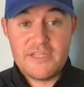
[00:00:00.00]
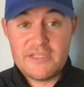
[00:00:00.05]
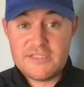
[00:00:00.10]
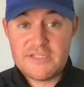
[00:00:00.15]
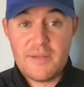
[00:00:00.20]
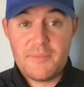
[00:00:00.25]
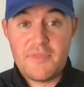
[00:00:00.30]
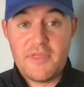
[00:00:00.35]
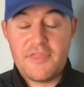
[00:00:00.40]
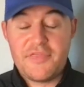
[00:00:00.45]

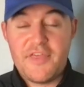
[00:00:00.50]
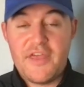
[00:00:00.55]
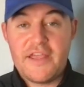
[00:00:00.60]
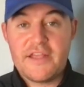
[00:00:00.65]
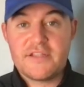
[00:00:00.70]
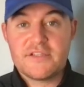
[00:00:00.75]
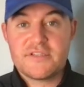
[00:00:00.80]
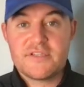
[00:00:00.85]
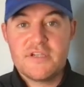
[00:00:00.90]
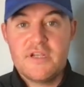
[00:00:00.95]
some of the
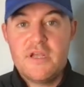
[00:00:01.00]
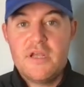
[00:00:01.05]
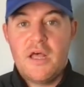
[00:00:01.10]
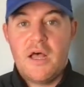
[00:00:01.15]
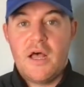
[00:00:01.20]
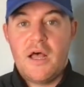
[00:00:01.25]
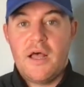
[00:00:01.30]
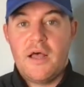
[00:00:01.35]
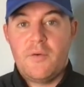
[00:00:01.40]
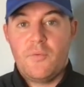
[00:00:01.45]
things.
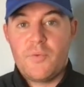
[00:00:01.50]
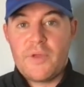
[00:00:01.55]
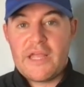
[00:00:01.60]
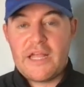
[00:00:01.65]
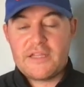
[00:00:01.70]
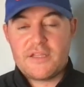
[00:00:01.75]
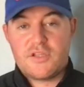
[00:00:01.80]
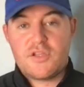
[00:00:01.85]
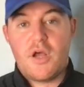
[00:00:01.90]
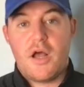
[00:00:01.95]
We
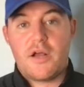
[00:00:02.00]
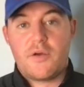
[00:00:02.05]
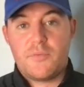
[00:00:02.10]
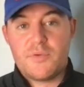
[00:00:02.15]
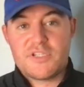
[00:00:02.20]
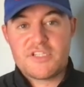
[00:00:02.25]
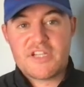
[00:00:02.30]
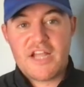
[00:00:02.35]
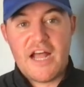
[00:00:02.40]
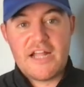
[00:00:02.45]
got to talk
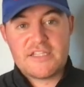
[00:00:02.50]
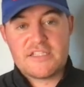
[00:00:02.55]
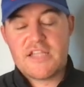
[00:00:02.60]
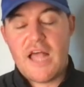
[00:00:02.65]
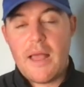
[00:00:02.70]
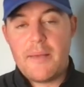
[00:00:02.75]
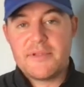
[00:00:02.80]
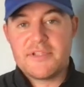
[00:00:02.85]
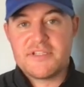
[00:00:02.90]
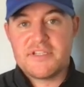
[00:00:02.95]
with Scott
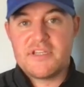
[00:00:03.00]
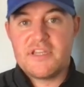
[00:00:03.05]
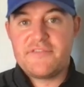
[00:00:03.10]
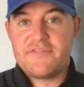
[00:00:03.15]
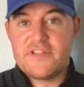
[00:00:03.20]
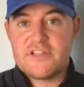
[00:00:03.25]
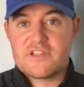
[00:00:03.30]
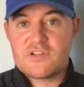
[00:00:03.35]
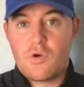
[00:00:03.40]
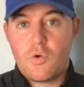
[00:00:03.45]
Simons, the
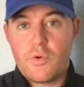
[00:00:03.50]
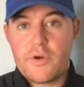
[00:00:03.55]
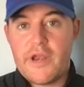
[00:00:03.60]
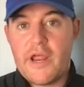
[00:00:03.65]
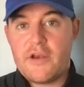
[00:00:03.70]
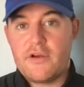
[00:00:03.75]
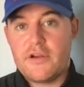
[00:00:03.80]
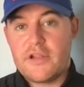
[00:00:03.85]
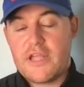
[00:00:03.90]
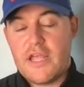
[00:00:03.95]
defensive
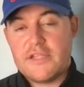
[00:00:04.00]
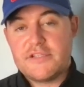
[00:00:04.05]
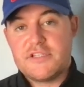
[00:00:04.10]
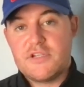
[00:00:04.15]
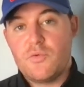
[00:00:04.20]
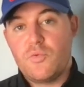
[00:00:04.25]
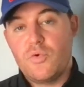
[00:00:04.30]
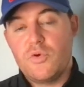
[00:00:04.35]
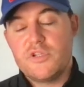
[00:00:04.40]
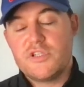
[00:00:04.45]
coordinator, and Casey
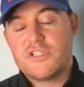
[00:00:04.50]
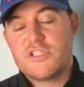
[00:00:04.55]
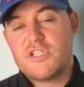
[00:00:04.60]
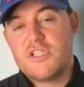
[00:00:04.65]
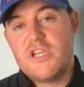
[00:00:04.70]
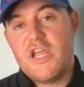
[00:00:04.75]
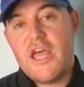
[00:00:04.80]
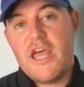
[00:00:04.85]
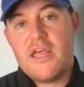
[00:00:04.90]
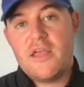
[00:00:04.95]
Woods
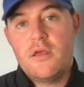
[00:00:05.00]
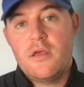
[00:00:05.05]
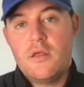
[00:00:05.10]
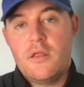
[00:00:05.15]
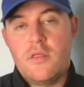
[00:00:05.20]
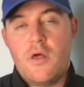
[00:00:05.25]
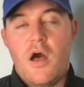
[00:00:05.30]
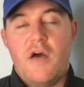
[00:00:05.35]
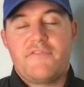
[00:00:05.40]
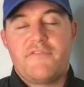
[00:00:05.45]
today,
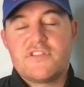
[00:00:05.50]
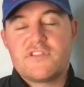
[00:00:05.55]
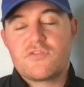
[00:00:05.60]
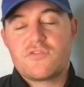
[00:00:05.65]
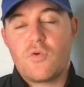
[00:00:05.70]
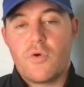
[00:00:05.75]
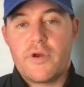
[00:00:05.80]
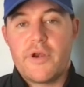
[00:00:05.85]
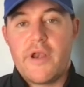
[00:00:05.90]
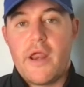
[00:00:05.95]
the offensive
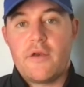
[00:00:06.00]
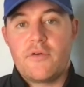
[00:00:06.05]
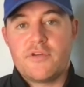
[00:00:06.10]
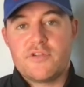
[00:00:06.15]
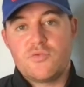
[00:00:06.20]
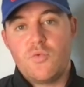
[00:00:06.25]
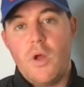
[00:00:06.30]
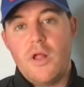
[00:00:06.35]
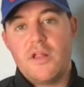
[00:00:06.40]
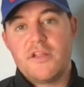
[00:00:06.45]
coordinator,
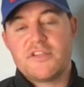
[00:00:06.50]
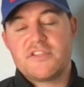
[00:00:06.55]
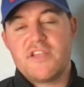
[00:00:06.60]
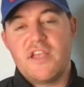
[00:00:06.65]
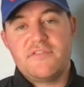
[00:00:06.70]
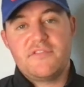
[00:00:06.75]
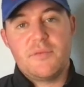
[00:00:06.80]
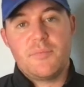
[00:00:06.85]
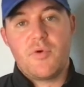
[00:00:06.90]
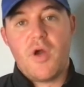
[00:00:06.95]
as well as
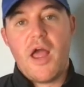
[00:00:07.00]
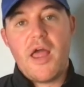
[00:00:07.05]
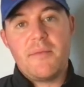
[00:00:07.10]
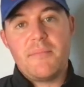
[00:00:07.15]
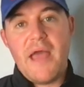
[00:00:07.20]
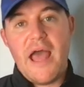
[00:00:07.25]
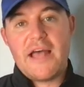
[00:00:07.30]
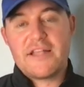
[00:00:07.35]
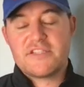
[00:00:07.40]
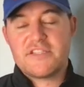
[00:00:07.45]
safety Brian
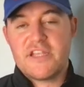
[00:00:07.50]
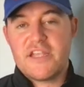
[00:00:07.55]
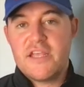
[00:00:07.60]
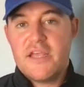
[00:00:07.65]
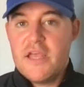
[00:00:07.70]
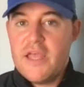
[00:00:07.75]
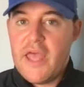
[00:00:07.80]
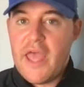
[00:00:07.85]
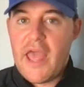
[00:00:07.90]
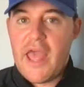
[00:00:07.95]
Massey.
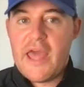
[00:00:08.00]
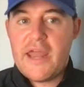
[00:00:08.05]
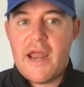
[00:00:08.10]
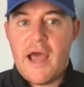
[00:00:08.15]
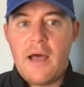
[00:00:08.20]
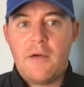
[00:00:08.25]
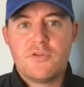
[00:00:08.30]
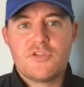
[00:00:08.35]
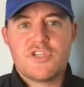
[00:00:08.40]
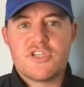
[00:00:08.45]
And
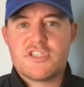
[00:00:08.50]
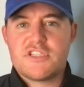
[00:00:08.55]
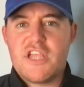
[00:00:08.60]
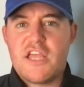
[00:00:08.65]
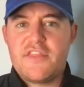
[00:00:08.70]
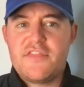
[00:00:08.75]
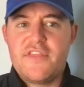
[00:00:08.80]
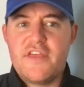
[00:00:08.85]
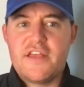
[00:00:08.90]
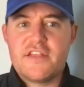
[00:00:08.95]
I'll just
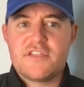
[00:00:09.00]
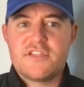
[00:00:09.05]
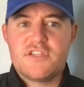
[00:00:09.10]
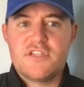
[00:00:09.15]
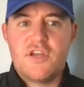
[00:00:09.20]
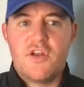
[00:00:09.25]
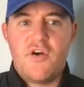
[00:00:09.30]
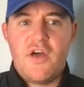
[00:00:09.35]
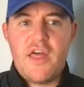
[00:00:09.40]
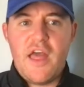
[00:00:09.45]
say this,
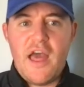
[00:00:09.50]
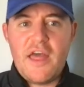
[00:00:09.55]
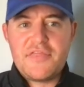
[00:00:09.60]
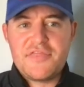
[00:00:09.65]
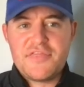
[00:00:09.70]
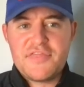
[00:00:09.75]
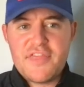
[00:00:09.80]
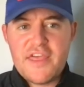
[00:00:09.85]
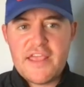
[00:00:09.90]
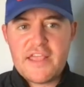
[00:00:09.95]
I
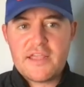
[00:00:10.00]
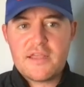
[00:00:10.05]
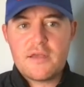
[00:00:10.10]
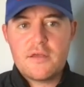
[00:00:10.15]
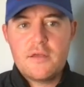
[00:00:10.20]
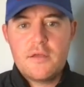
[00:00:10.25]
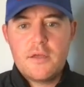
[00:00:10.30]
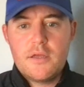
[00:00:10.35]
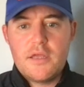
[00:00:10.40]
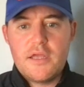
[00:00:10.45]
think
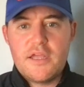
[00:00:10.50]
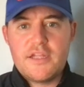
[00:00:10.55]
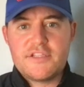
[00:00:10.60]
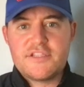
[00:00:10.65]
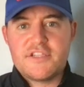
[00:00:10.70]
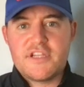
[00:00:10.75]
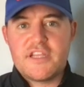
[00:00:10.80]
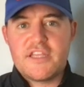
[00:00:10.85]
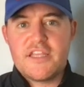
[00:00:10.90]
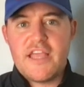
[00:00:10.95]

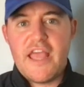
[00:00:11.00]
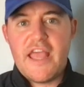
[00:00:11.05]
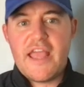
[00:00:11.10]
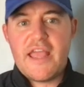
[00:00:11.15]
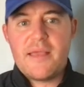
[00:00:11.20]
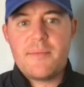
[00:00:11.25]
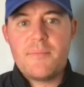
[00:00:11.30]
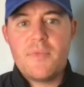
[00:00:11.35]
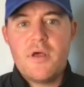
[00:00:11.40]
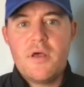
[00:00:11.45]
it's a
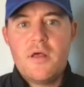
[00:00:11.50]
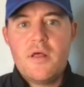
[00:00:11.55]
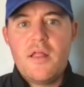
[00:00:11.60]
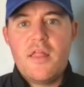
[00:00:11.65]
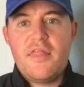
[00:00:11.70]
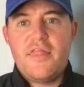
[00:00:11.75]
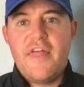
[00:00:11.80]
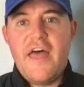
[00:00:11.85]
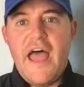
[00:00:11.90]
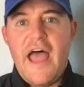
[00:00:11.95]
game
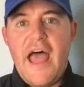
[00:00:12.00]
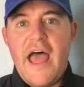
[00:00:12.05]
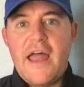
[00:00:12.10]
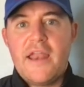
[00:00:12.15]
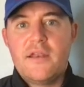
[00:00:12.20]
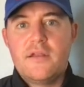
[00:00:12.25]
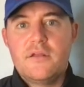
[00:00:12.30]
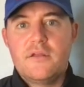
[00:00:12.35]
that,